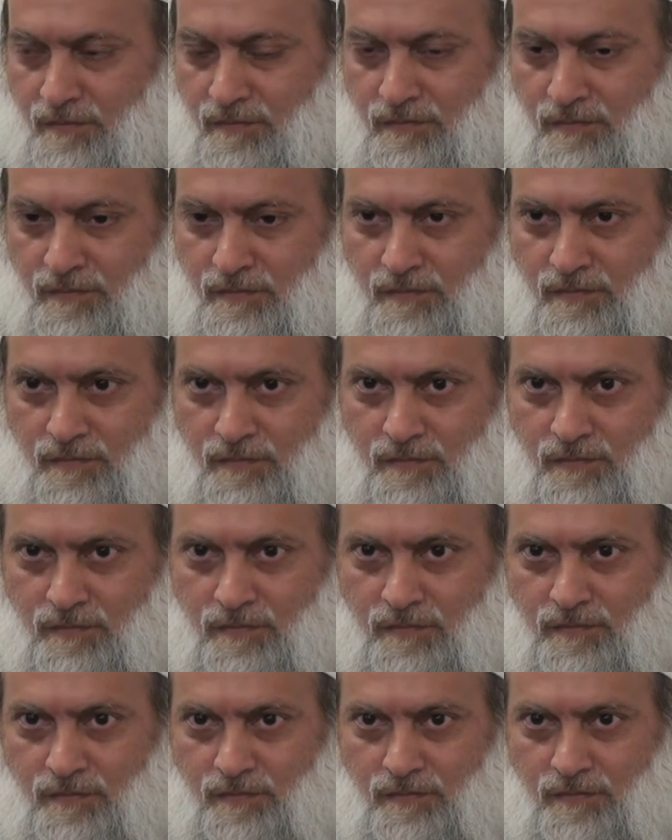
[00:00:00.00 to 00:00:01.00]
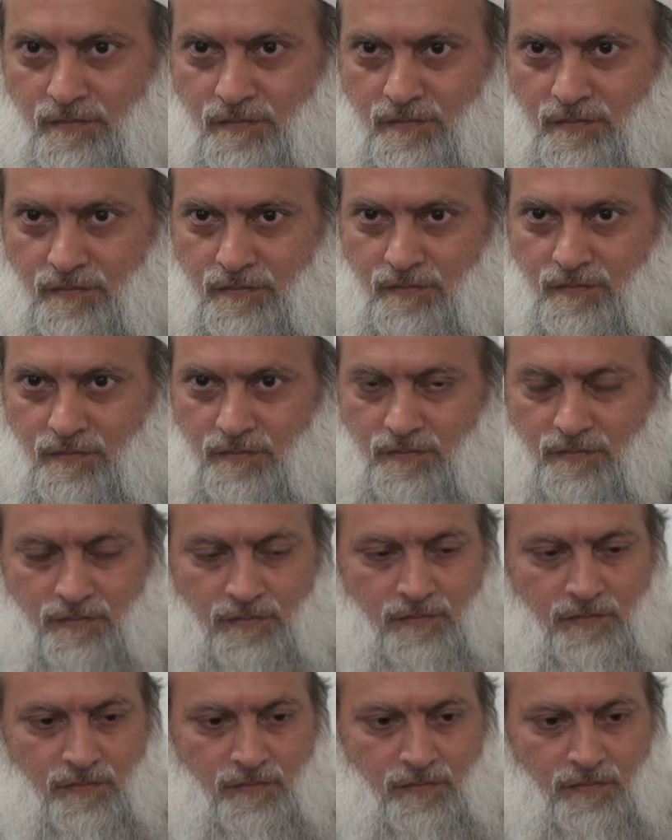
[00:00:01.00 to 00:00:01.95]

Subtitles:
Nothing is said.